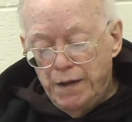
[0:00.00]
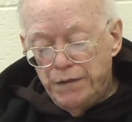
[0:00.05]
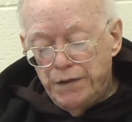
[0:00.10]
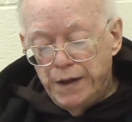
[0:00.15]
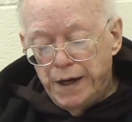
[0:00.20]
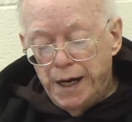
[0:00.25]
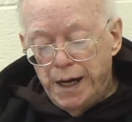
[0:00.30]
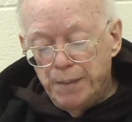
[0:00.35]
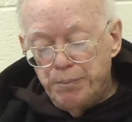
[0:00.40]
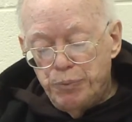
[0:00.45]

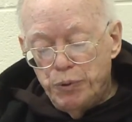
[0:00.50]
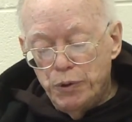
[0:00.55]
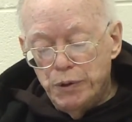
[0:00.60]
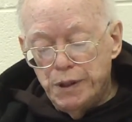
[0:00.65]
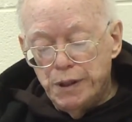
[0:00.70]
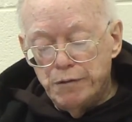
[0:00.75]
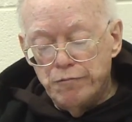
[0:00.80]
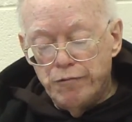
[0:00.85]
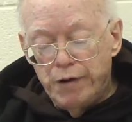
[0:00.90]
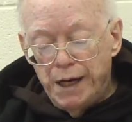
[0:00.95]
that I put
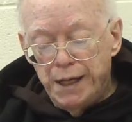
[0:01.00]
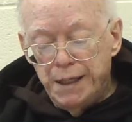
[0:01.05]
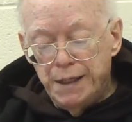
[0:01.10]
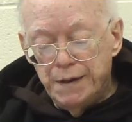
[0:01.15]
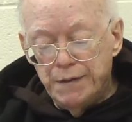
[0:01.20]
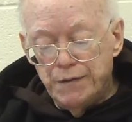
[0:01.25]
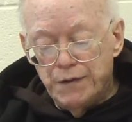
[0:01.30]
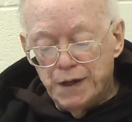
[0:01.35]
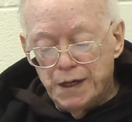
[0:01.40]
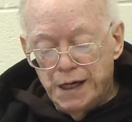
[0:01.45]
in writing
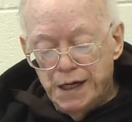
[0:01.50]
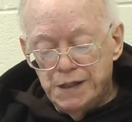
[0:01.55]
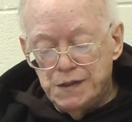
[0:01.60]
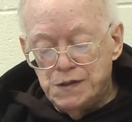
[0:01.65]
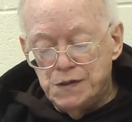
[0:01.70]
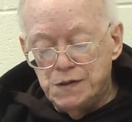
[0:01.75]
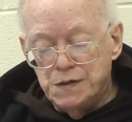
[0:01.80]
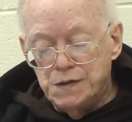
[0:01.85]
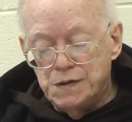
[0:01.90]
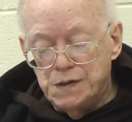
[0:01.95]
the
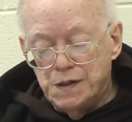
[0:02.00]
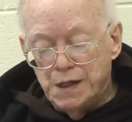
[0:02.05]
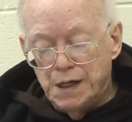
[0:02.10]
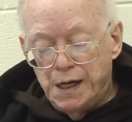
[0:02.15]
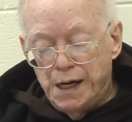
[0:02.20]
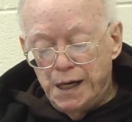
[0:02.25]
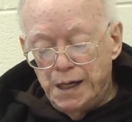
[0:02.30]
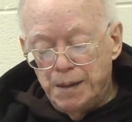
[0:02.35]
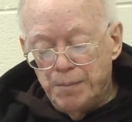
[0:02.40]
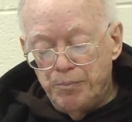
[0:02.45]
lessons that
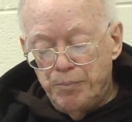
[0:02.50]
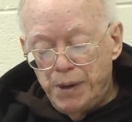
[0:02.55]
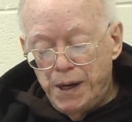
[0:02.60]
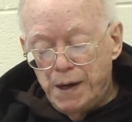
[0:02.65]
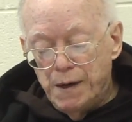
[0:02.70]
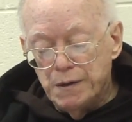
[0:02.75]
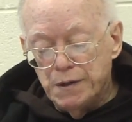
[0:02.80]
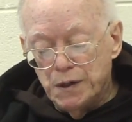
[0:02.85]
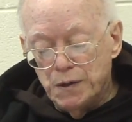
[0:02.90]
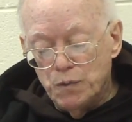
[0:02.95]
I
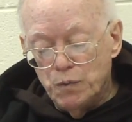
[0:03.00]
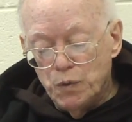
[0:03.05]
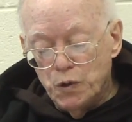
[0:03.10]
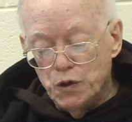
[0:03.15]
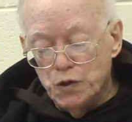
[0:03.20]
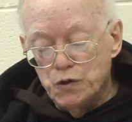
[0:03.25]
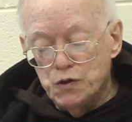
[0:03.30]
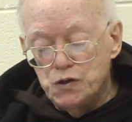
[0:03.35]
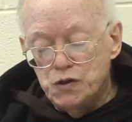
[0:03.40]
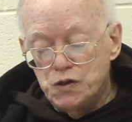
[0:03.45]
impart in
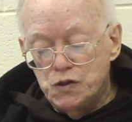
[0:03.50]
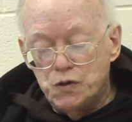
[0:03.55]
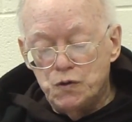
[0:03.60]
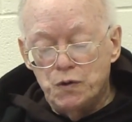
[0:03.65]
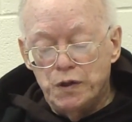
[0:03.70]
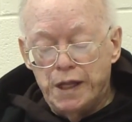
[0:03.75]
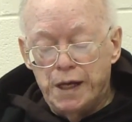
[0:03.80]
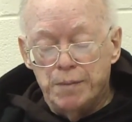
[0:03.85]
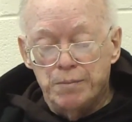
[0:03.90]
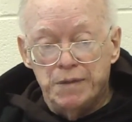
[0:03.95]
words to
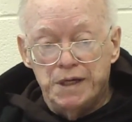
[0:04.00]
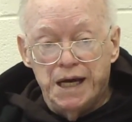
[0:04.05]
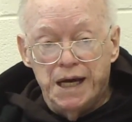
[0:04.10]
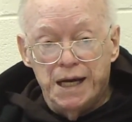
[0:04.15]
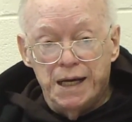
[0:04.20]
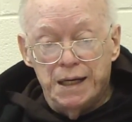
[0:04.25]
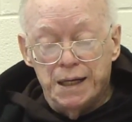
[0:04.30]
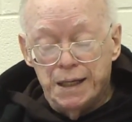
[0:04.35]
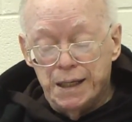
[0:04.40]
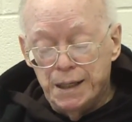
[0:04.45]
them
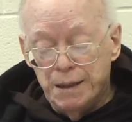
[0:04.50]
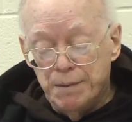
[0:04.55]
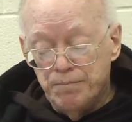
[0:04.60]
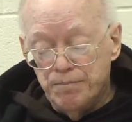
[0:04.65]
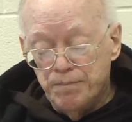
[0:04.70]
daily.